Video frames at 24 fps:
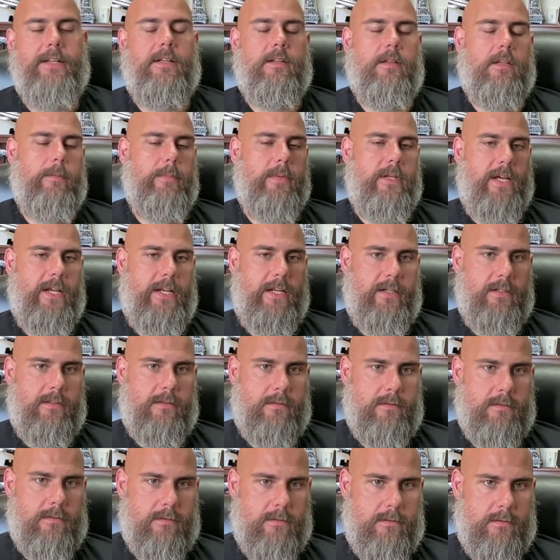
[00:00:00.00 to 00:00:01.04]
eliminating.
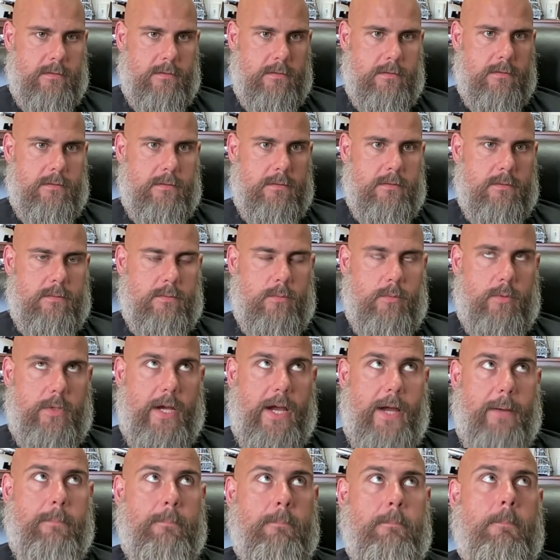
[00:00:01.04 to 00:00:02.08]

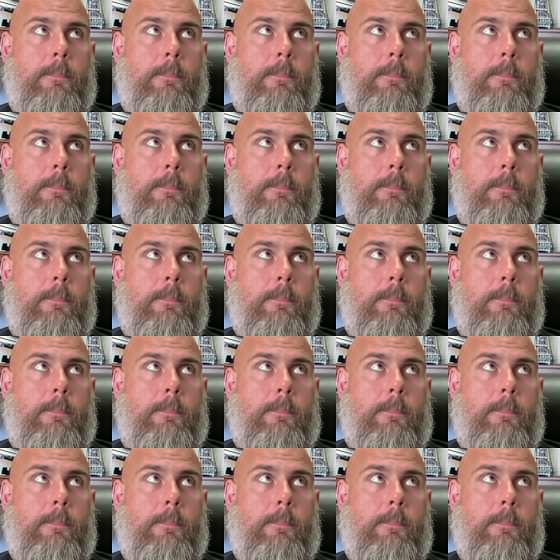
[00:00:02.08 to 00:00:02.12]
Okay.